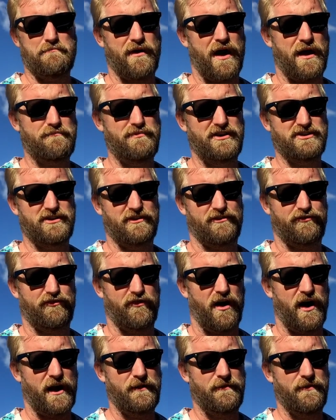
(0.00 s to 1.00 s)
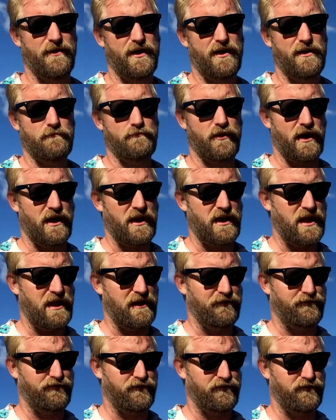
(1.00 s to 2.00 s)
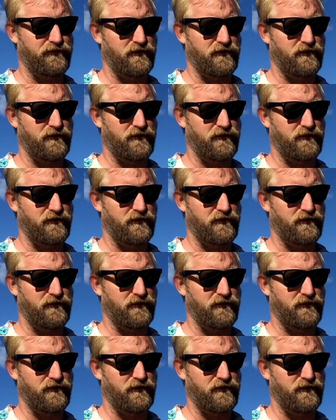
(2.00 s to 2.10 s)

might be just fine. But if